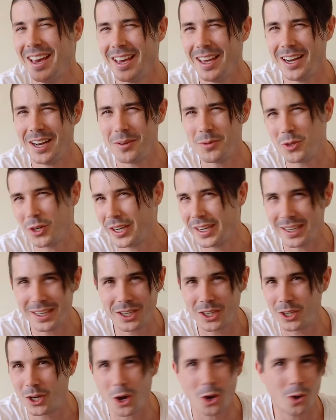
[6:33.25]
and I'm
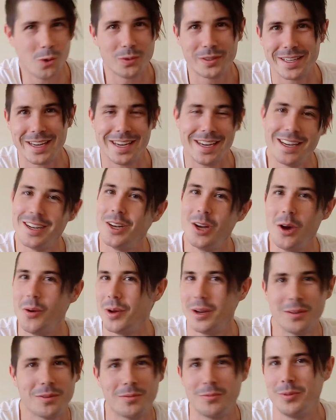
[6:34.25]
drinking cold tea and no
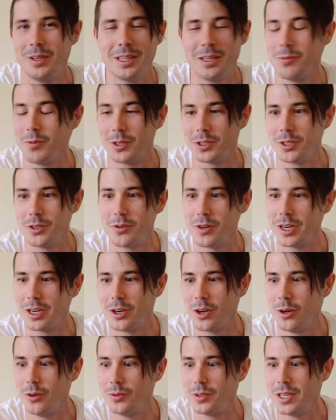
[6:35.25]
one really wants to drink
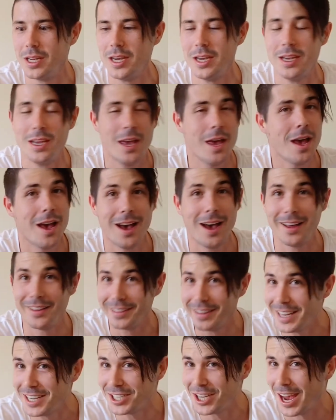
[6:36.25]
cold tea
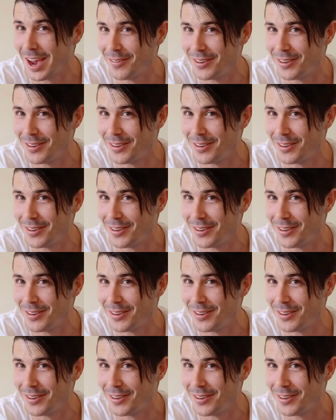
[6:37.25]
unless you're